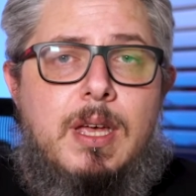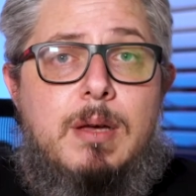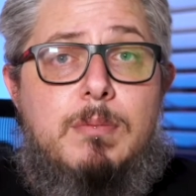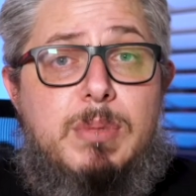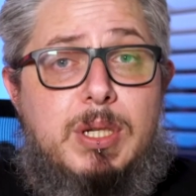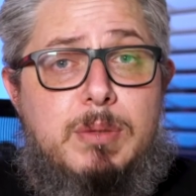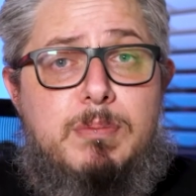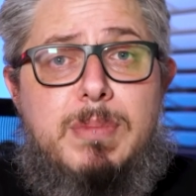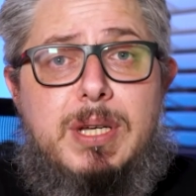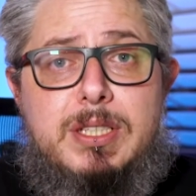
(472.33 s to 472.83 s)

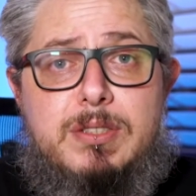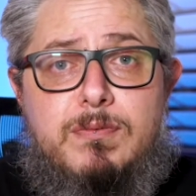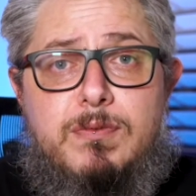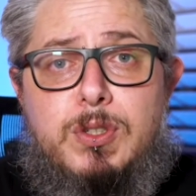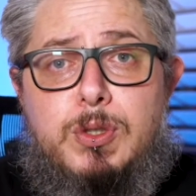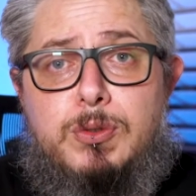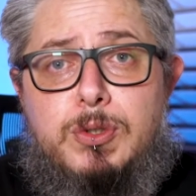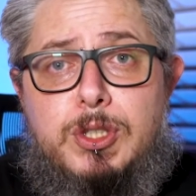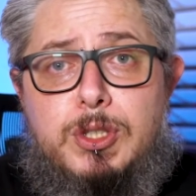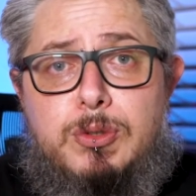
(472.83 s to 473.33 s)
but the
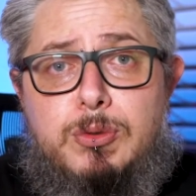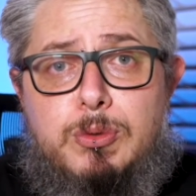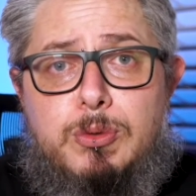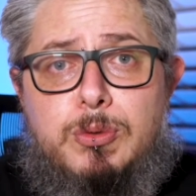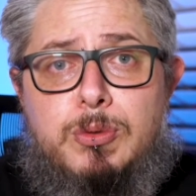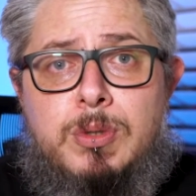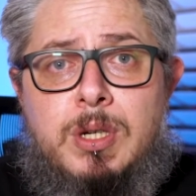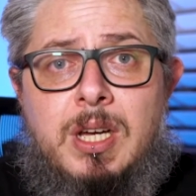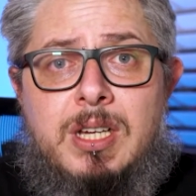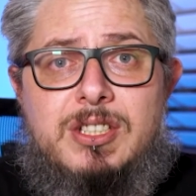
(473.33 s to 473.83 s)
Bestview
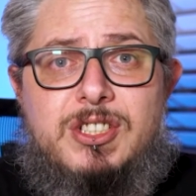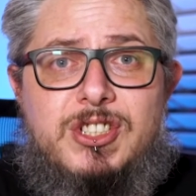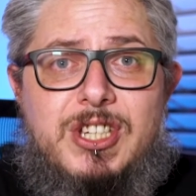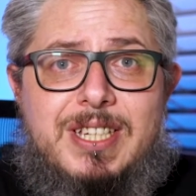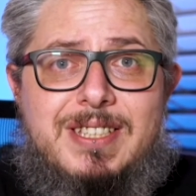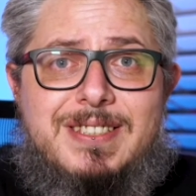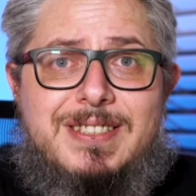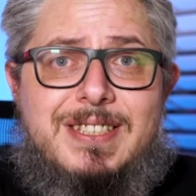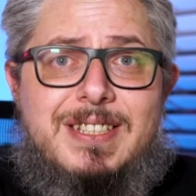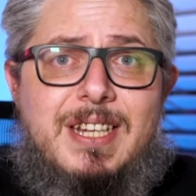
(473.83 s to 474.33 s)
T2
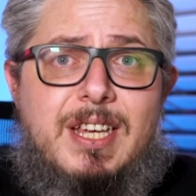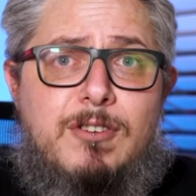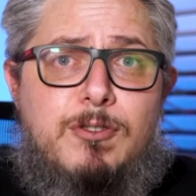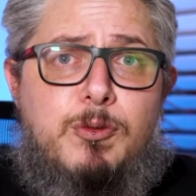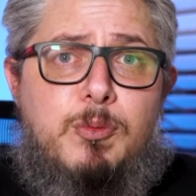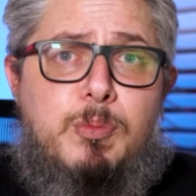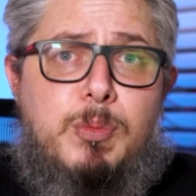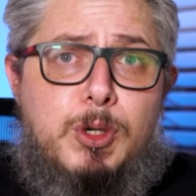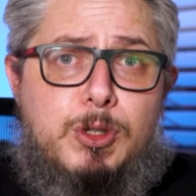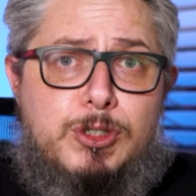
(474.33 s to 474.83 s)
checks
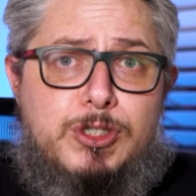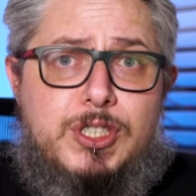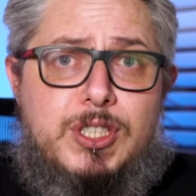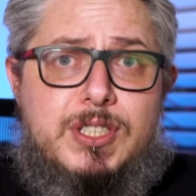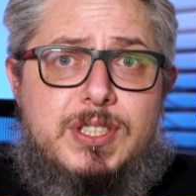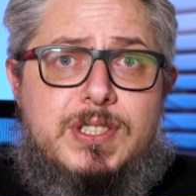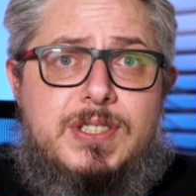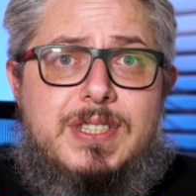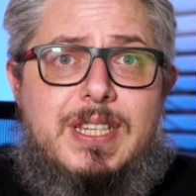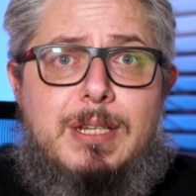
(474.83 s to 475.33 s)
enough boxes